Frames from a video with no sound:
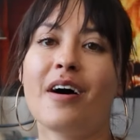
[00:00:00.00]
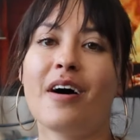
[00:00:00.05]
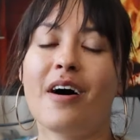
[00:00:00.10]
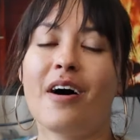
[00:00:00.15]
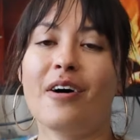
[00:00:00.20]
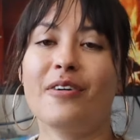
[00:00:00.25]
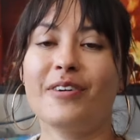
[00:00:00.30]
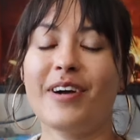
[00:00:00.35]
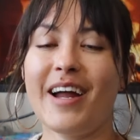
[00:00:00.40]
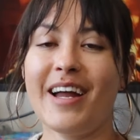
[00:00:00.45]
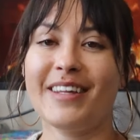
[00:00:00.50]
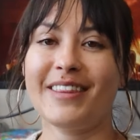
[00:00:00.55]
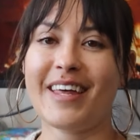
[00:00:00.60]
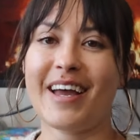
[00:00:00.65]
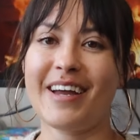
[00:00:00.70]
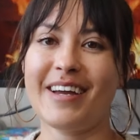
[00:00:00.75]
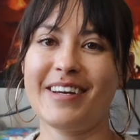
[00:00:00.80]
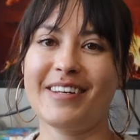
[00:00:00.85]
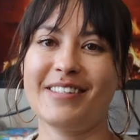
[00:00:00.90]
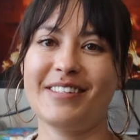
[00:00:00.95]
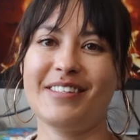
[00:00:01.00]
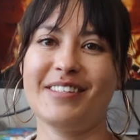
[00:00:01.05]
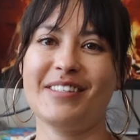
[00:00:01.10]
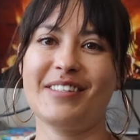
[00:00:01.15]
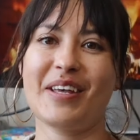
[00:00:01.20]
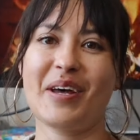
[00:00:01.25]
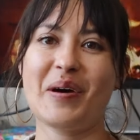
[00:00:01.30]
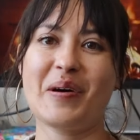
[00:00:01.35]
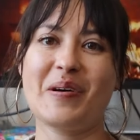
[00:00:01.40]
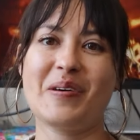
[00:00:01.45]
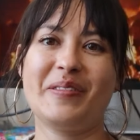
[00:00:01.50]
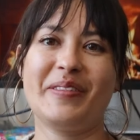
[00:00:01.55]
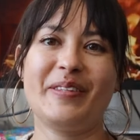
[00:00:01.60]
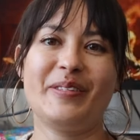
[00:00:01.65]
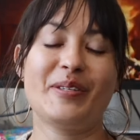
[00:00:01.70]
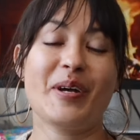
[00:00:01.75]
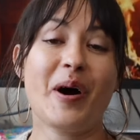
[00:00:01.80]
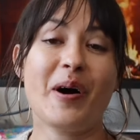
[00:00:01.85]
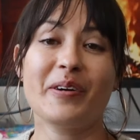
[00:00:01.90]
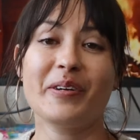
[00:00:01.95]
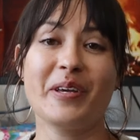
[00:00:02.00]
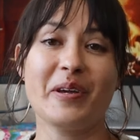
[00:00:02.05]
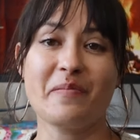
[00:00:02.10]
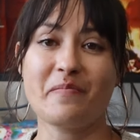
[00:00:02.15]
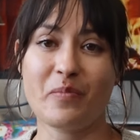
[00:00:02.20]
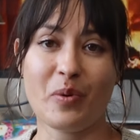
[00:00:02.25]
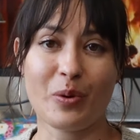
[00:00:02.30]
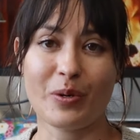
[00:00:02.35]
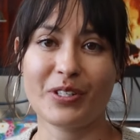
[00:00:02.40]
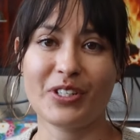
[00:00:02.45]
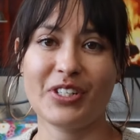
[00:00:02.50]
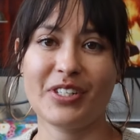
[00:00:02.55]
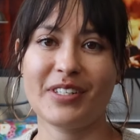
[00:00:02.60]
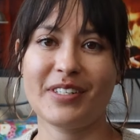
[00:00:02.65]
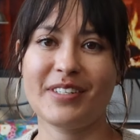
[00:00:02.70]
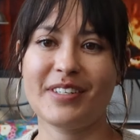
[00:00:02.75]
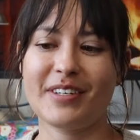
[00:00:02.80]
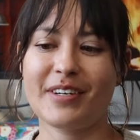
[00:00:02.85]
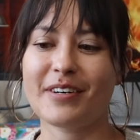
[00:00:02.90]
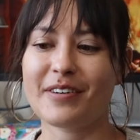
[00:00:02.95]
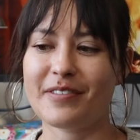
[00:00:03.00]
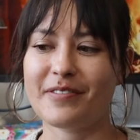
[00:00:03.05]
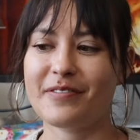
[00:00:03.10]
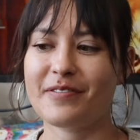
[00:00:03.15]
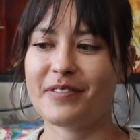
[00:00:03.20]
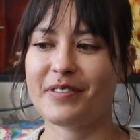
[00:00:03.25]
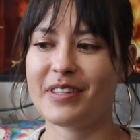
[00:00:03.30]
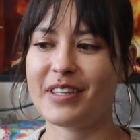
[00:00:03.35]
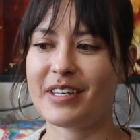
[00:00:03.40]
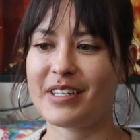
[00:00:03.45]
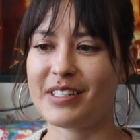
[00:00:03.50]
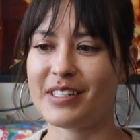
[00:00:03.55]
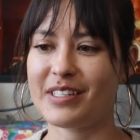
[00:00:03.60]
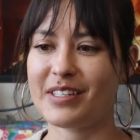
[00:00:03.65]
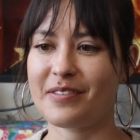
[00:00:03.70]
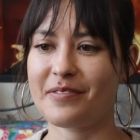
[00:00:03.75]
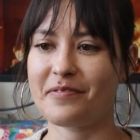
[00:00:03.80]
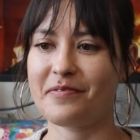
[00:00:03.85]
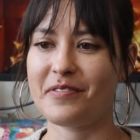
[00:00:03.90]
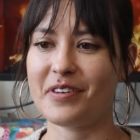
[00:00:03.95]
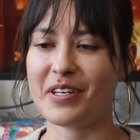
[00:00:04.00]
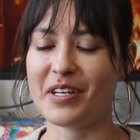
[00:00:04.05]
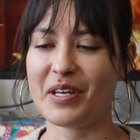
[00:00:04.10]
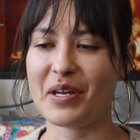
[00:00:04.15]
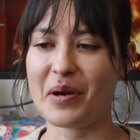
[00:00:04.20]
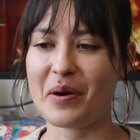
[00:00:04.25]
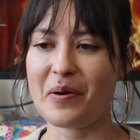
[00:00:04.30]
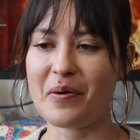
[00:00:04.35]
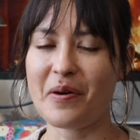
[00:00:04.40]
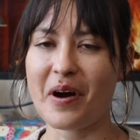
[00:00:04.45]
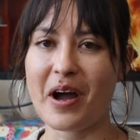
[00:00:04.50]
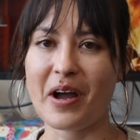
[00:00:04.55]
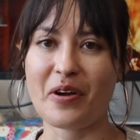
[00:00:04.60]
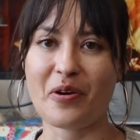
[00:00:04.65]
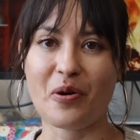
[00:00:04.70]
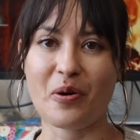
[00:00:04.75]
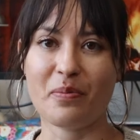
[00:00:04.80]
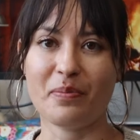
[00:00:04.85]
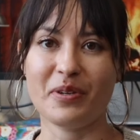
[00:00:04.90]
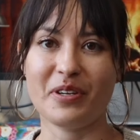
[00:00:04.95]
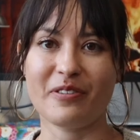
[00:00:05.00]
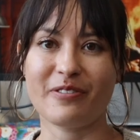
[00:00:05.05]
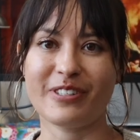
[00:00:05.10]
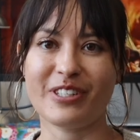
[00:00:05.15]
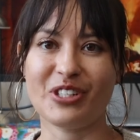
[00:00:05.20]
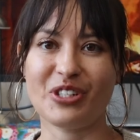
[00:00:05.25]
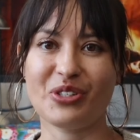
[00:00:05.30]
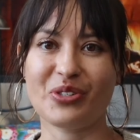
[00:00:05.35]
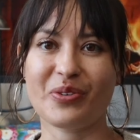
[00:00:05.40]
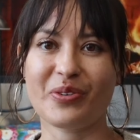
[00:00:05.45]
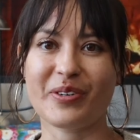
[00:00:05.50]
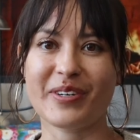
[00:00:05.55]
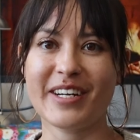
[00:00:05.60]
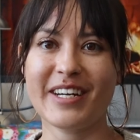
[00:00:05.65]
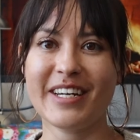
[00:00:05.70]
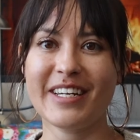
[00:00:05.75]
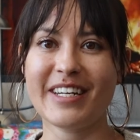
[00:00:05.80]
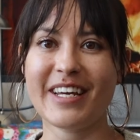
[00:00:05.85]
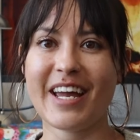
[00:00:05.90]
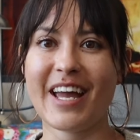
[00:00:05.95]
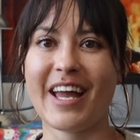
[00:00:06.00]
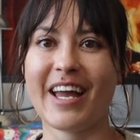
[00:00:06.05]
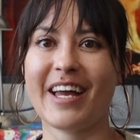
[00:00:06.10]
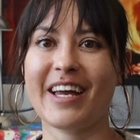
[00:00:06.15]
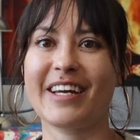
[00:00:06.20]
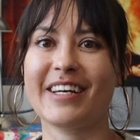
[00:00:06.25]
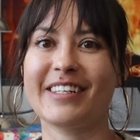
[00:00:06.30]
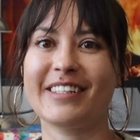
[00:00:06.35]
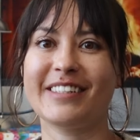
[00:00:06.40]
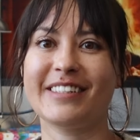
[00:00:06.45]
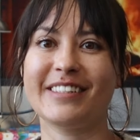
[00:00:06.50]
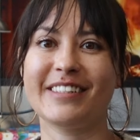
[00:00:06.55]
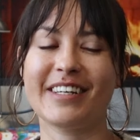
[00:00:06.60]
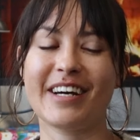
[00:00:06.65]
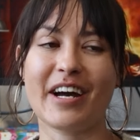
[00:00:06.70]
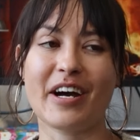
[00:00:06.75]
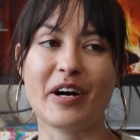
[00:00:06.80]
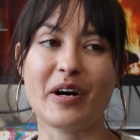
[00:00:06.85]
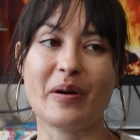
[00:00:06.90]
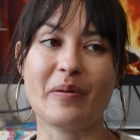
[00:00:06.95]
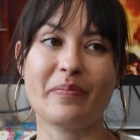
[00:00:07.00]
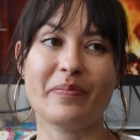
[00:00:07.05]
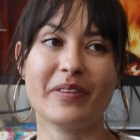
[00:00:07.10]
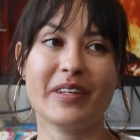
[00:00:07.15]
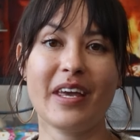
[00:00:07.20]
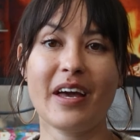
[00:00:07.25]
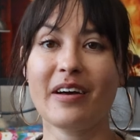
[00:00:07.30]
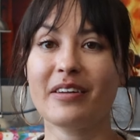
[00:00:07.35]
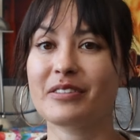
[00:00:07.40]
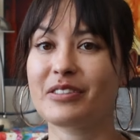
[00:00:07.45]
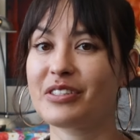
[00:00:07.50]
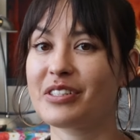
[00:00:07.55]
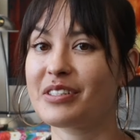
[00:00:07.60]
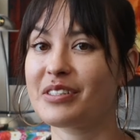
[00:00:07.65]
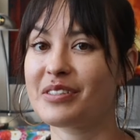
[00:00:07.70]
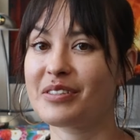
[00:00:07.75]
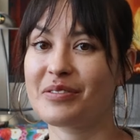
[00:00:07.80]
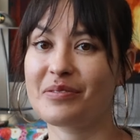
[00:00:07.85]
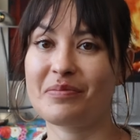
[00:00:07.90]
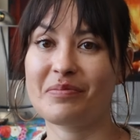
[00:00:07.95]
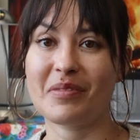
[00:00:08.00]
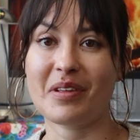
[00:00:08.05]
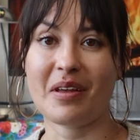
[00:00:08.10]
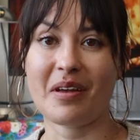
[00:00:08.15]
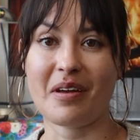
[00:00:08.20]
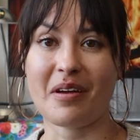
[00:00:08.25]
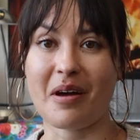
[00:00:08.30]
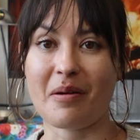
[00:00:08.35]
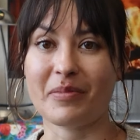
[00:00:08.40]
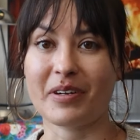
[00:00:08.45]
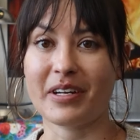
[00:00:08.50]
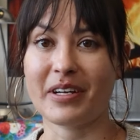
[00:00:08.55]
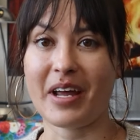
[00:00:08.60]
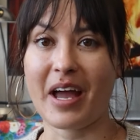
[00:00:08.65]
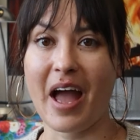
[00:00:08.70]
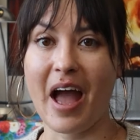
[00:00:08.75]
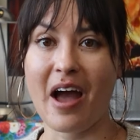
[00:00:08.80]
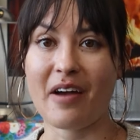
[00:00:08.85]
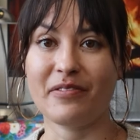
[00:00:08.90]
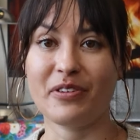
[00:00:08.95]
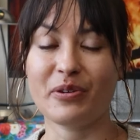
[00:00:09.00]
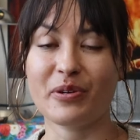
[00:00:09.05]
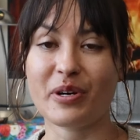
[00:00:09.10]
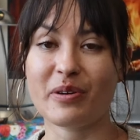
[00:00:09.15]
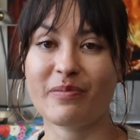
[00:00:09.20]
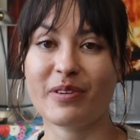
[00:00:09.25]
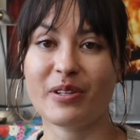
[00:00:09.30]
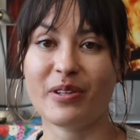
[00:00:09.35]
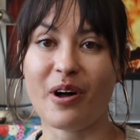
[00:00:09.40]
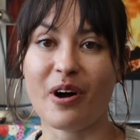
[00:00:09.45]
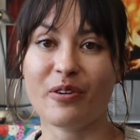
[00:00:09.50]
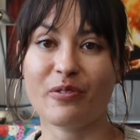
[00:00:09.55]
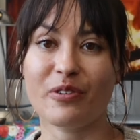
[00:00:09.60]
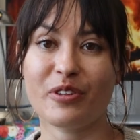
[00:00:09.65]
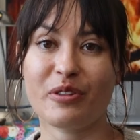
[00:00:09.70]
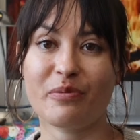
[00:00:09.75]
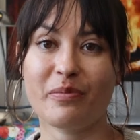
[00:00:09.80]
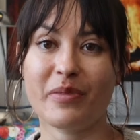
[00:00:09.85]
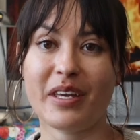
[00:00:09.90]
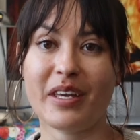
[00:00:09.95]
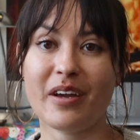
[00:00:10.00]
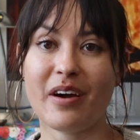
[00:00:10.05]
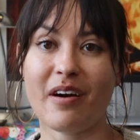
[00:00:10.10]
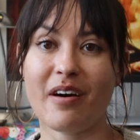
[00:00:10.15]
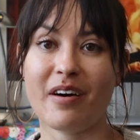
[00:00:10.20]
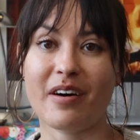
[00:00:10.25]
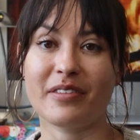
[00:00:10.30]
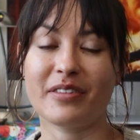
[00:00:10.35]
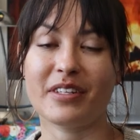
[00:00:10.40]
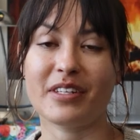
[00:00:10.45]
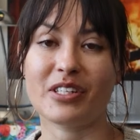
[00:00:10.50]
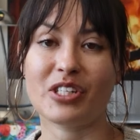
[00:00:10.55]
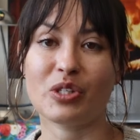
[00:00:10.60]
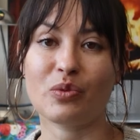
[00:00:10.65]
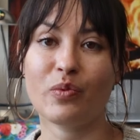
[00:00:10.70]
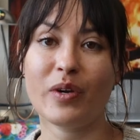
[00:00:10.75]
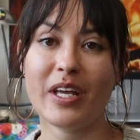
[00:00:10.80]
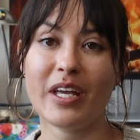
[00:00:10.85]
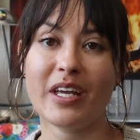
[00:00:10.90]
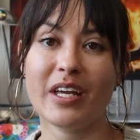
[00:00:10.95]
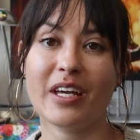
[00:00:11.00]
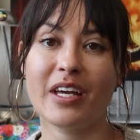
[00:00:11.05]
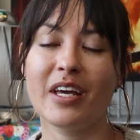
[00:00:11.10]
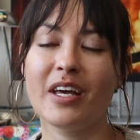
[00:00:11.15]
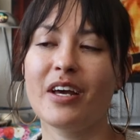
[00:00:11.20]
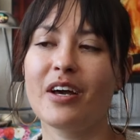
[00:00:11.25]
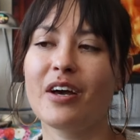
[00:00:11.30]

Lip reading: All right, that ends the talking portion of this video. I hope you enjoyed, and I'm gonna have you come along with me on this week,